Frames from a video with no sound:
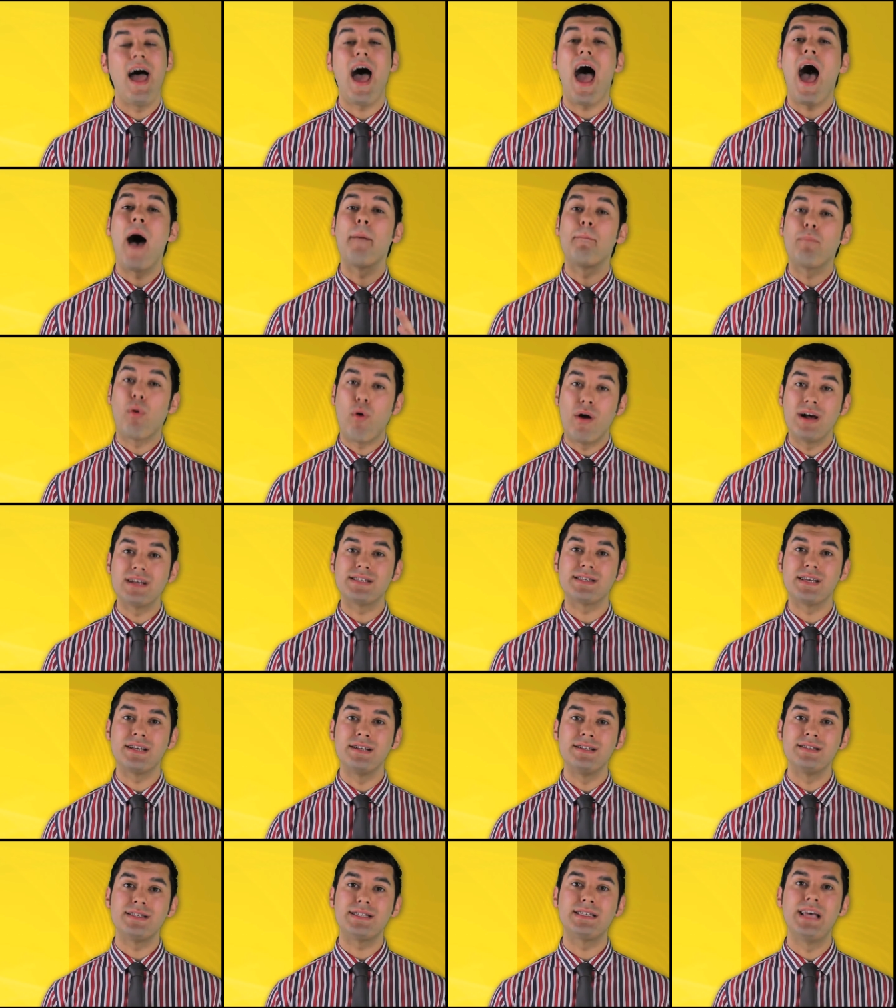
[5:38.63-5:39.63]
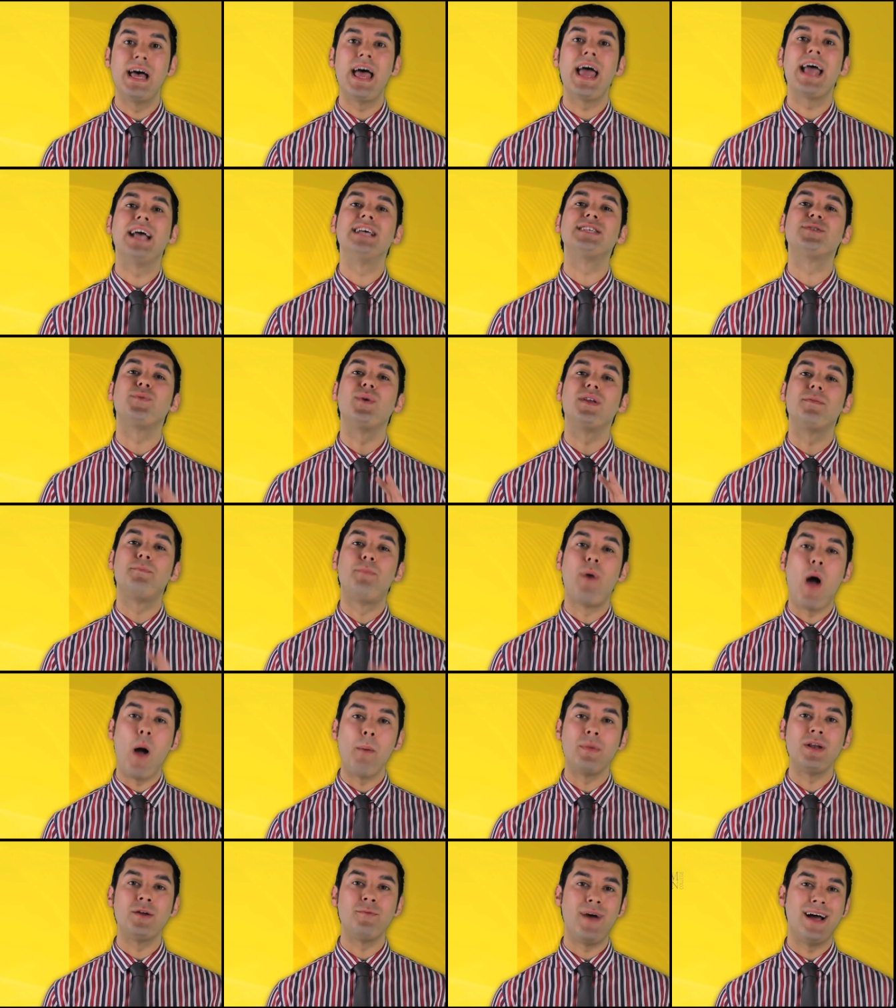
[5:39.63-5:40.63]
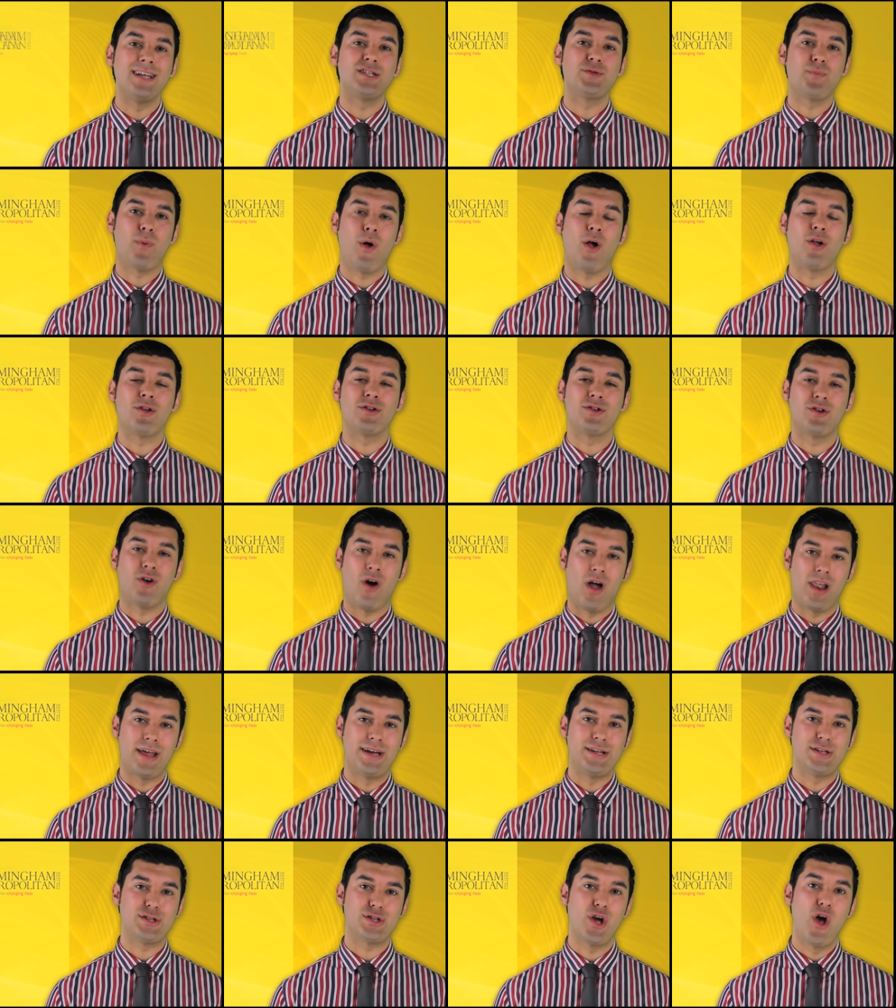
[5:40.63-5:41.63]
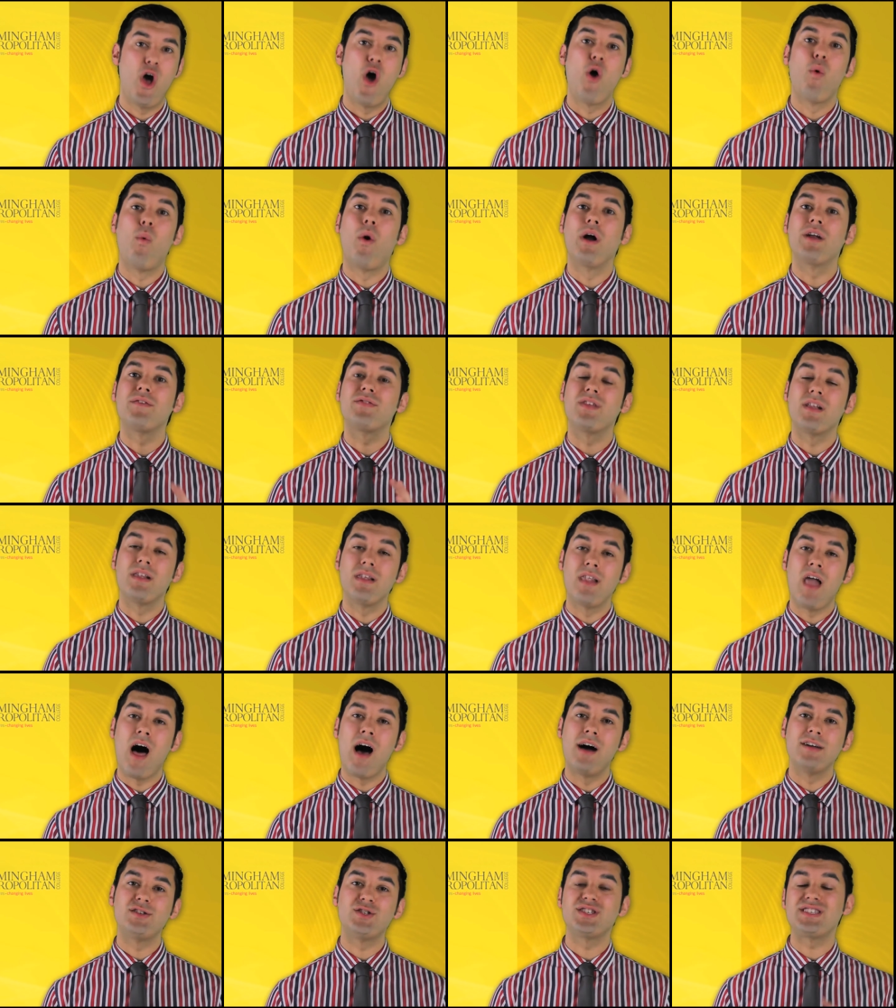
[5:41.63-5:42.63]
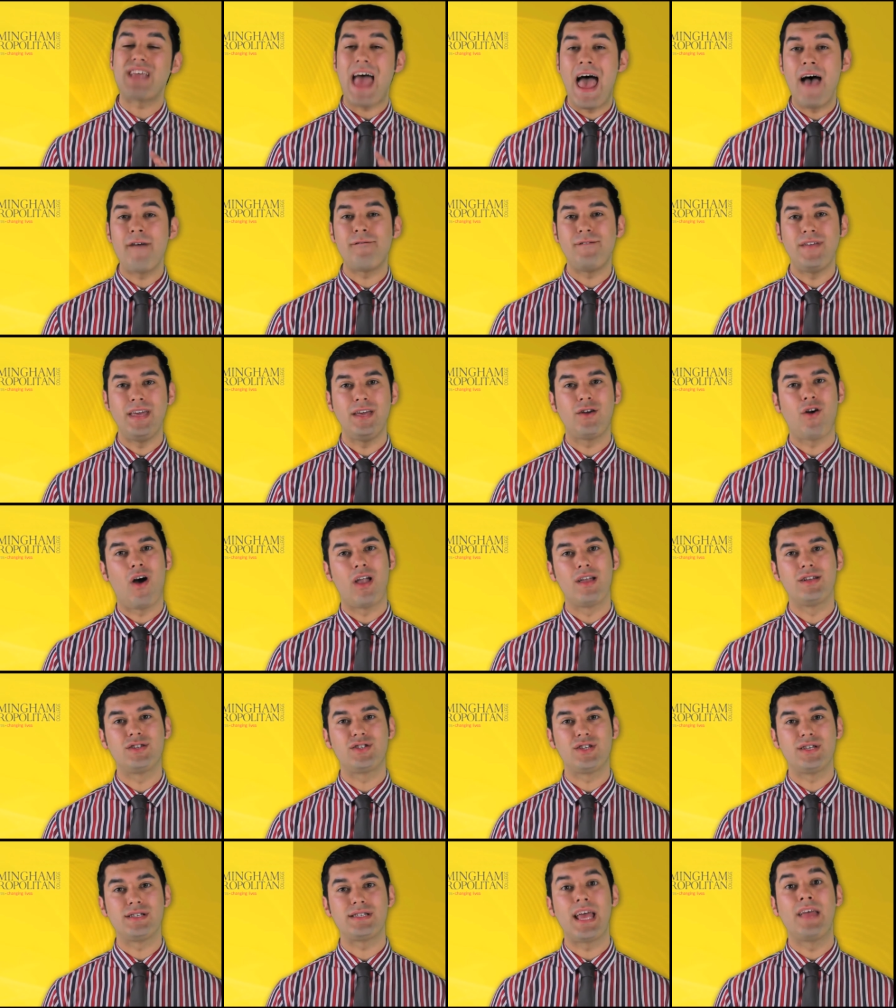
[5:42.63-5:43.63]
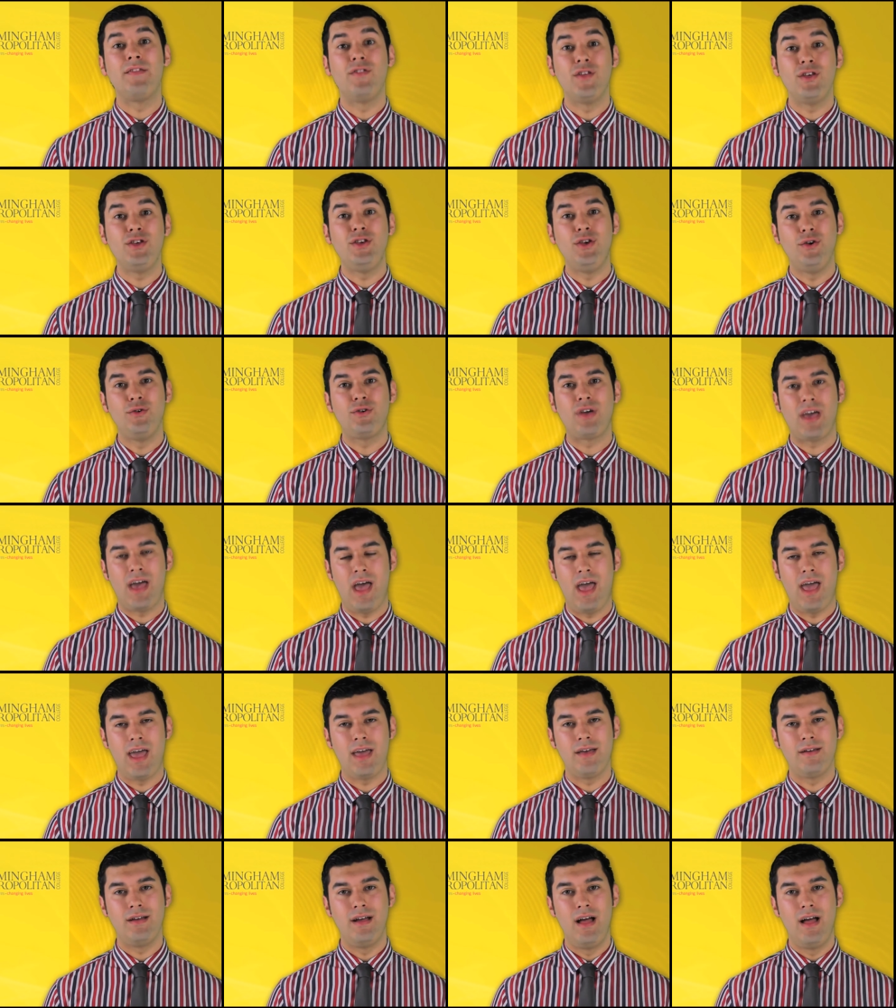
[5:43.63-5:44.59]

Our precedence is with Birmingham Metropolitan College, one of the largest FE colleges in the UK,